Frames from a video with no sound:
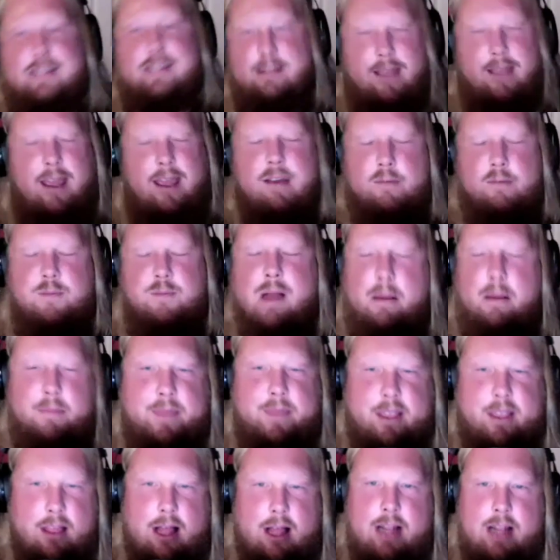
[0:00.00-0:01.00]
it would probably
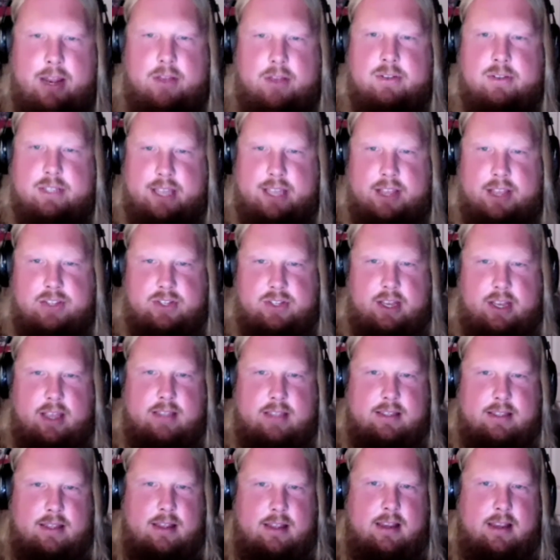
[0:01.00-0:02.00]
be Claudio
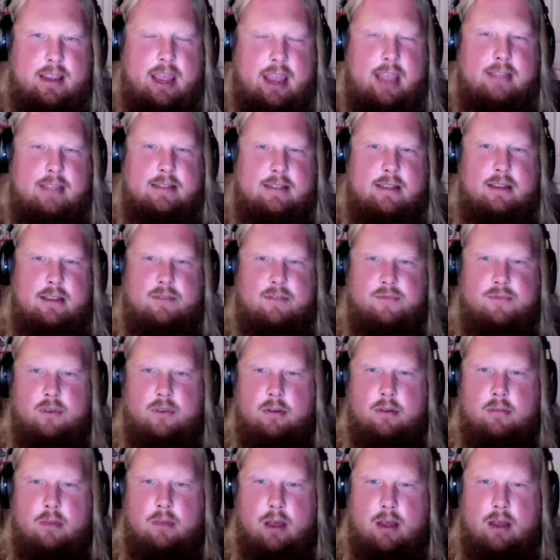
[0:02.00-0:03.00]
Sanchez and then Casey
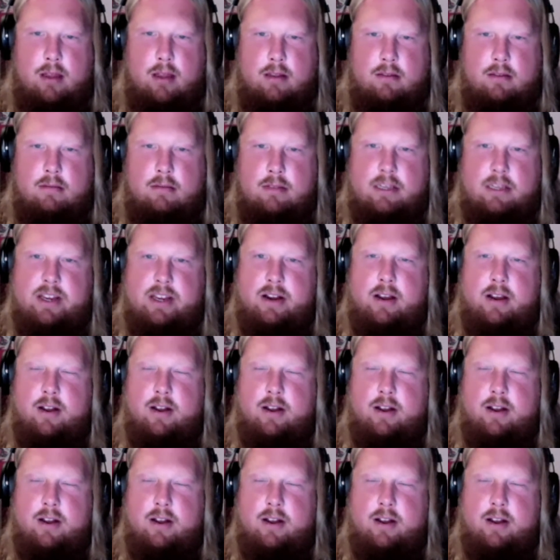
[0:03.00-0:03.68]
from Video Hunter.